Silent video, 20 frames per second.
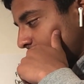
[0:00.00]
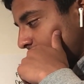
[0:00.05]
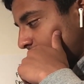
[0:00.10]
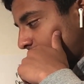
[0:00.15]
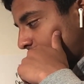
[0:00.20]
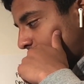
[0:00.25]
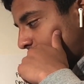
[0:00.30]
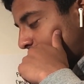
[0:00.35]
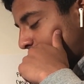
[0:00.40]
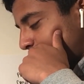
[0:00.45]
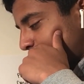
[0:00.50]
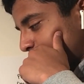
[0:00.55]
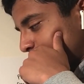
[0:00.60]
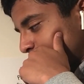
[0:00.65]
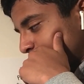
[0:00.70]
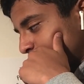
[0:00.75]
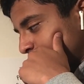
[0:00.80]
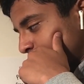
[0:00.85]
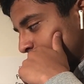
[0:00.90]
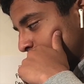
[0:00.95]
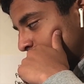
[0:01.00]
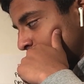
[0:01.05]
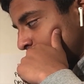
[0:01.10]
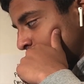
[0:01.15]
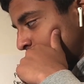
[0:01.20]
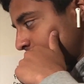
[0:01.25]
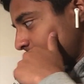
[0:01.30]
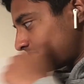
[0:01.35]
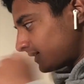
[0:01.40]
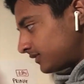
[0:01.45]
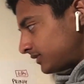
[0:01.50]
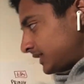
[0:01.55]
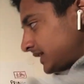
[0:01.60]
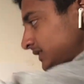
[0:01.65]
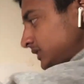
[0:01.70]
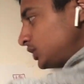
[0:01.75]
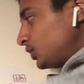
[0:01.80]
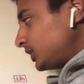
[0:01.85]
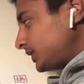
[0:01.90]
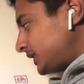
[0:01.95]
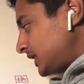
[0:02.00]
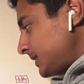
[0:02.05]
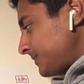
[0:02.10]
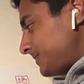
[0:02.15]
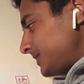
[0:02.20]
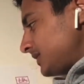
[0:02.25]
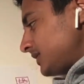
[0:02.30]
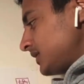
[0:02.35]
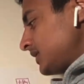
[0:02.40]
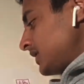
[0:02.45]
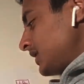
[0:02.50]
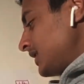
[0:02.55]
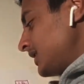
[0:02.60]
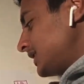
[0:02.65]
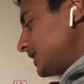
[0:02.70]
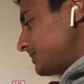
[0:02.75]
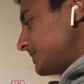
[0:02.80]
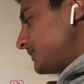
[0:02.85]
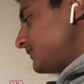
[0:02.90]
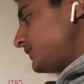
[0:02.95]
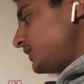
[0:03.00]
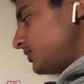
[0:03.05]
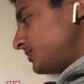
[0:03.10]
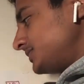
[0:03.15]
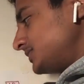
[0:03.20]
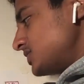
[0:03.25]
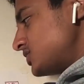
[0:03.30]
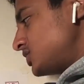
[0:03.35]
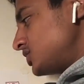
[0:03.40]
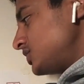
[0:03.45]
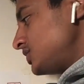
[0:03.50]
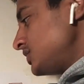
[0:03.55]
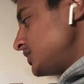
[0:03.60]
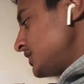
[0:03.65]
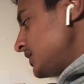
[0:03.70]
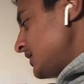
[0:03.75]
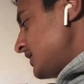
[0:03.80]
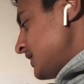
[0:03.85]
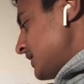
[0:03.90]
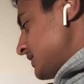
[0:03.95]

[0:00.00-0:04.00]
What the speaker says: So yeah, that's who I'd keep in the midfield position.